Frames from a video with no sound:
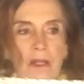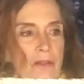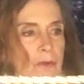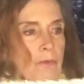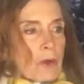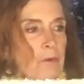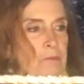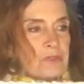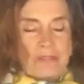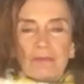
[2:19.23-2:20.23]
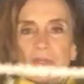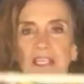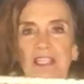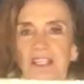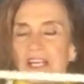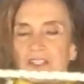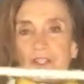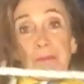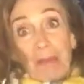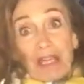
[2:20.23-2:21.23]
the ropes. Well, he didn't
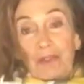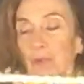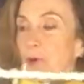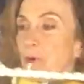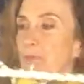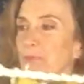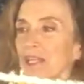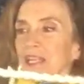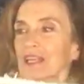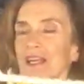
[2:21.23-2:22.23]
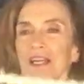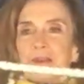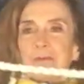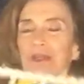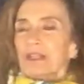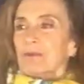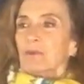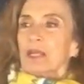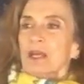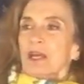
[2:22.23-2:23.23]
actually make the rope, but he cut them and then
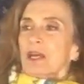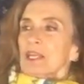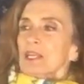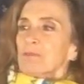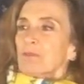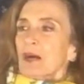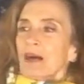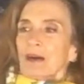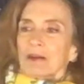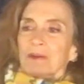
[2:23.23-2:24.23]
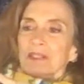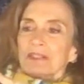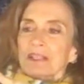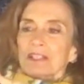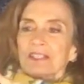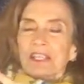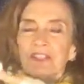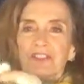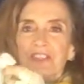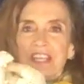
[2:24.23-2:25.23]
he
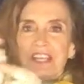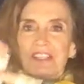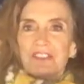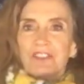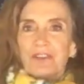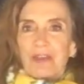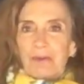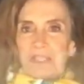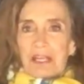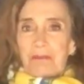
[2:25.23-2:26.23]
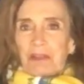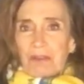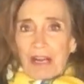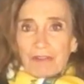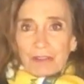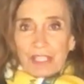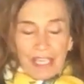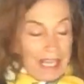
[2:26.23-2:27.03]
singed the ends so they wouldn't come unraveled.